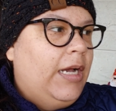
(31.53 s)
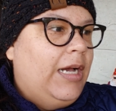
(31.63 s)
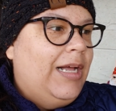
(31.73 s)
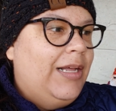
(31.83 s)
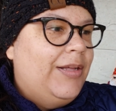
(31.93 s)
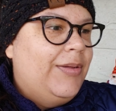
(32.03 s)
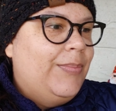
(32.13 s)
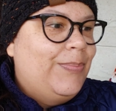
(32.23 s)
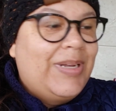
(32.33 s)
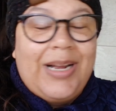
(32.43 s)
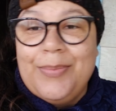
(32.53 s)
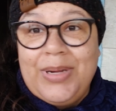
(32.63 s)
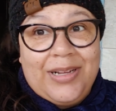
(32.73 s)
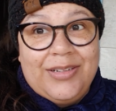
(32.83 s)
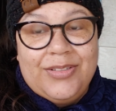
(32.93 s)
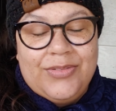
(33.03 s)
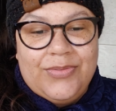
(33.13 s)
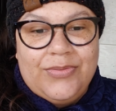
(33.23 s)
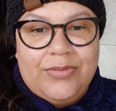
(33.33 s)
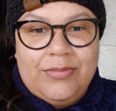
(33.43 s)
But I'm out of
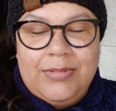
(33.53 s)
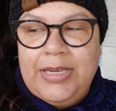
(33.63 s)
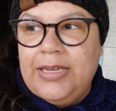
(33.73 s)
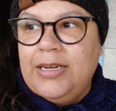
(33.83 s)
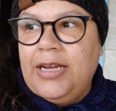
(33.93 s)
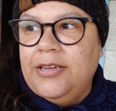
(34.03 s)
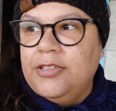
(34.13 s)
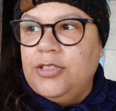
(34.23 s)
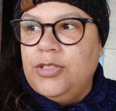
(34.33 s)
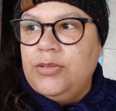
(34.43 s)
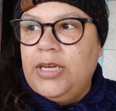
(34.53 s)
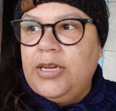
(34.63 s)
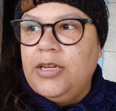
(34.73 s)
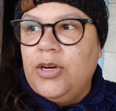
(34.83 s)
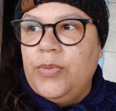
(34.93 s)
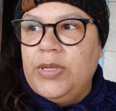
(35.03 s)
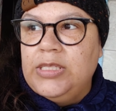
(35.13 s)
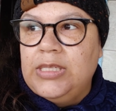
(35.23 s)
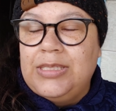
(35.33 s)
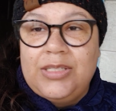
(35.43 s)
igniter to get it going
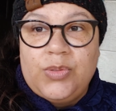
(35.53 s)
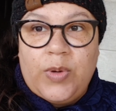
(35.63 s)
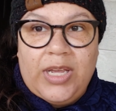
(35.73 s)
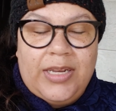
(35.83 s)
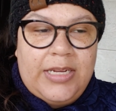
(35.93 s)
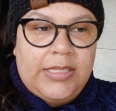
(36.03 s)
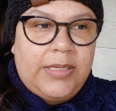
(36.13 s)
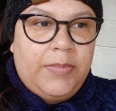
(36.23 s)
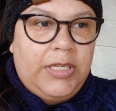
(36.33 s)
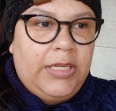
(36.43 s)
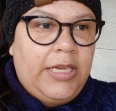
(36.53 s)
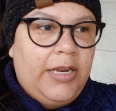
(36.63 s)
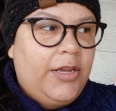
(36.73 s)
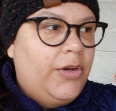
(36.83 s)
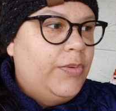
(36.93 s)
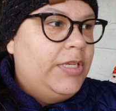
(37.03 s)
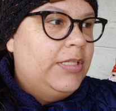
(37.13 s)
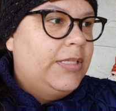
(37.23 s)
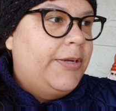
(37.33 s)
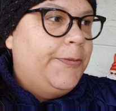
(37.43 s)
since it's wet and needs something to get it going.
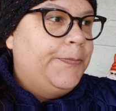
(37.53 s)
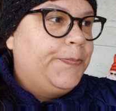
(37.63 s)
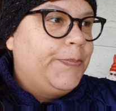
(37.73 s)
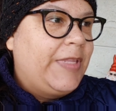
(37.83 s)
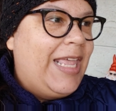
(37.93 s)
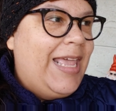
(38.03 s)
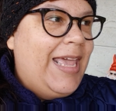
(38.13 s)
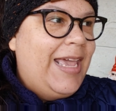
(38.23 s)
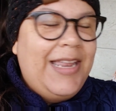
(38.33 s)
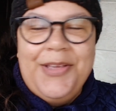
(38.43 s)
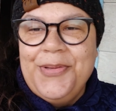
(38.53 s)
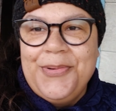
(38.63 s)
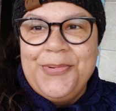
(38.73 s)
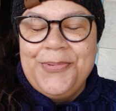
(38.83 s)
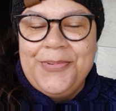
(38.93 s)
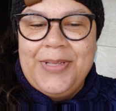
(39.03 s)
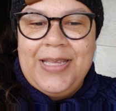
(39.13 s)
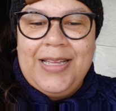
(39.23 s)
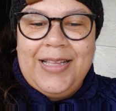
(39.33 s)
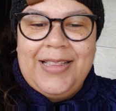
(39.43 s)
So, anywho,
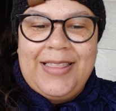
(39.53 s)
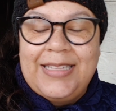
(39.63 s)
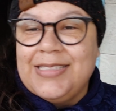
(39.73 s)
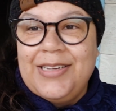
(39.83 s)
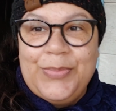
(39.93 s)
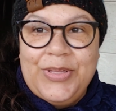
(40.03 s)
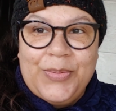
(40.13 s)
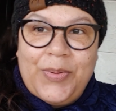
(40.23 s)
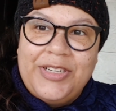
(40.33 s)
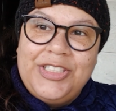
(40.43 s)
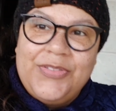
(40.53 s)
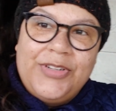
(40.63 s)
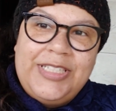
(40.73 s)
that's gonna be the project for